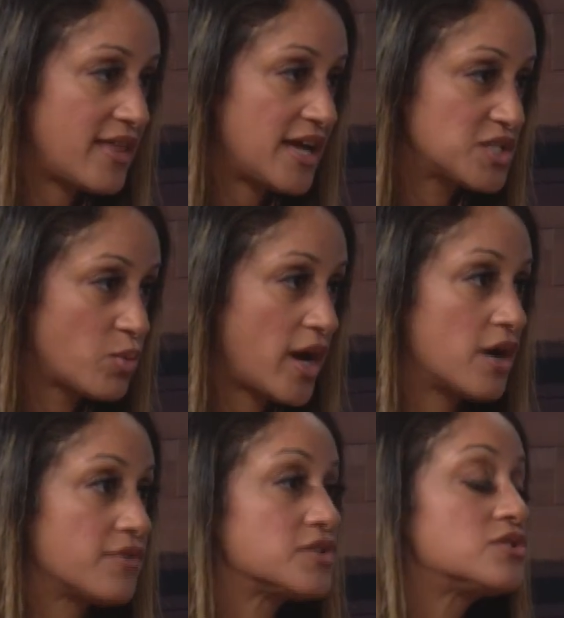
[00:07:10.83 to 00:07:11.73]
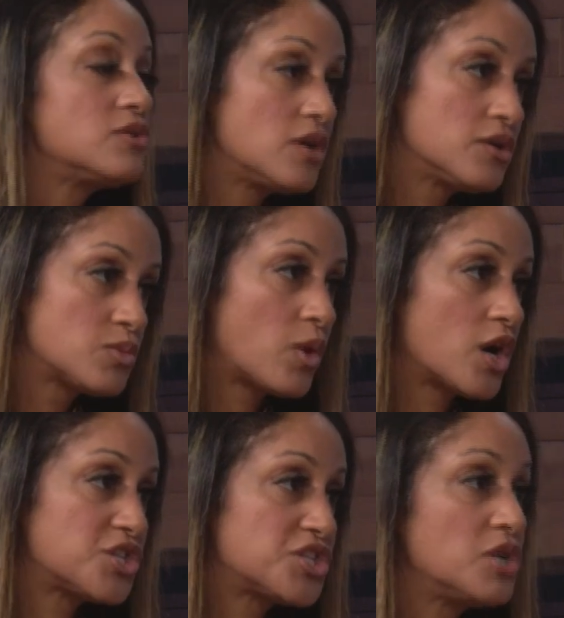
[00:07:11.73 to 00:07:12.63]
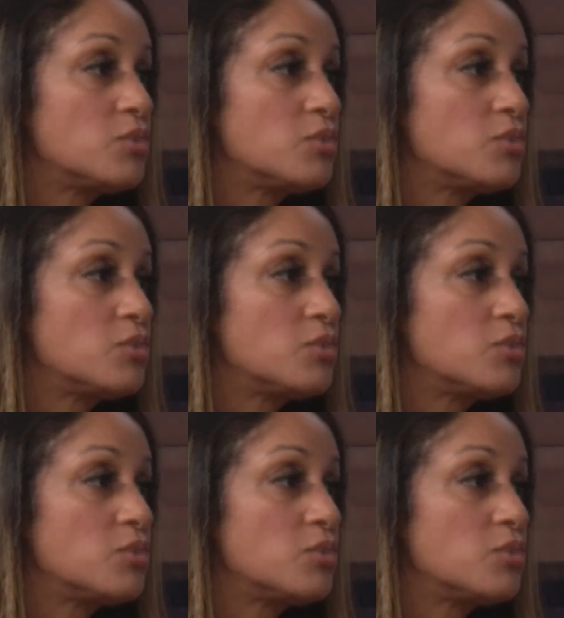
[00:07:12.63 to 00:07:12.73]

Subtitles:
That's where the studios were. She